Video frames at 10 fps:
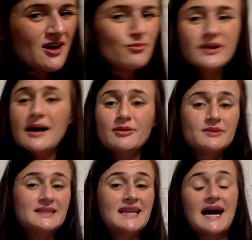
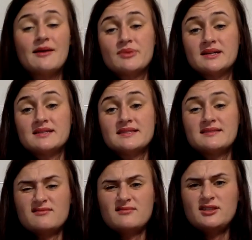Probably not, because
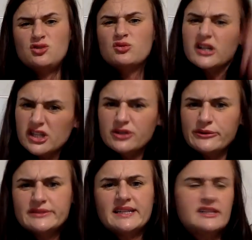you wouldn't
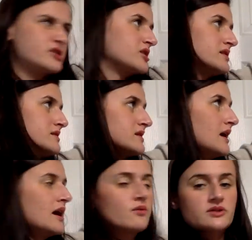use inches,
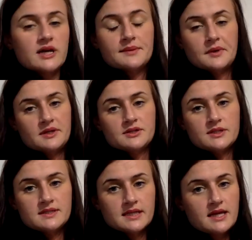and we're talking about
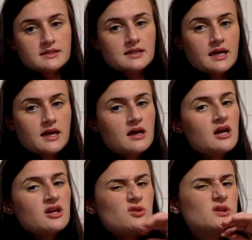inches again today.
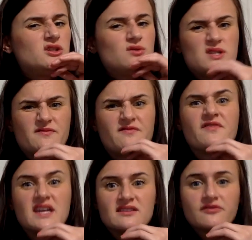You would use
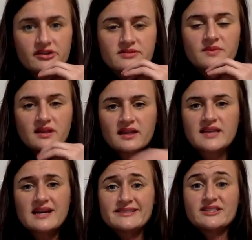feet for something like
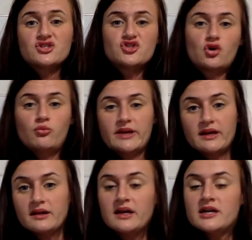that because it's so
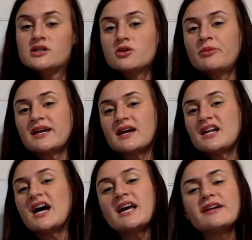big. So pick
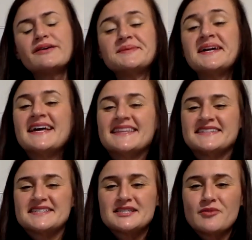an item that
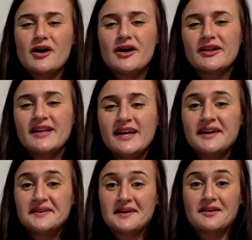is small
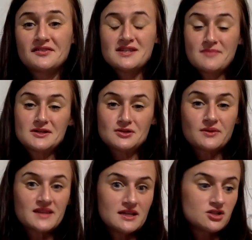enough to measure
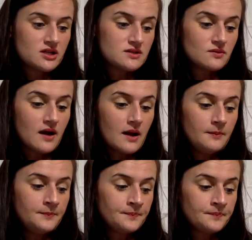with inches, okay?